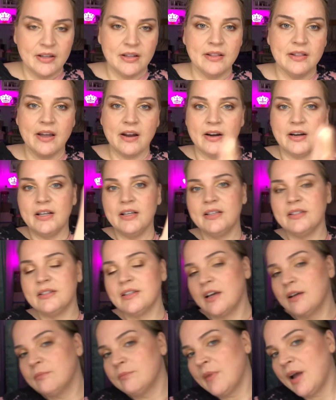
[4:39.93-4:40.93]
There it is
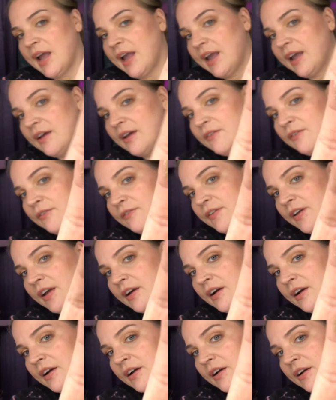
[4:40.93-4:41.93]
on my
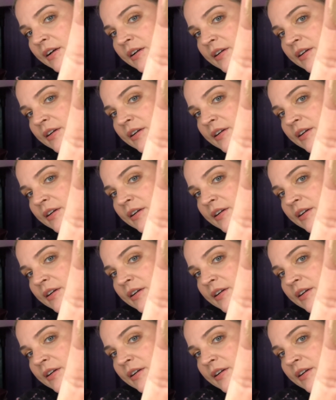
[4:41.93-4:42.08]
finger.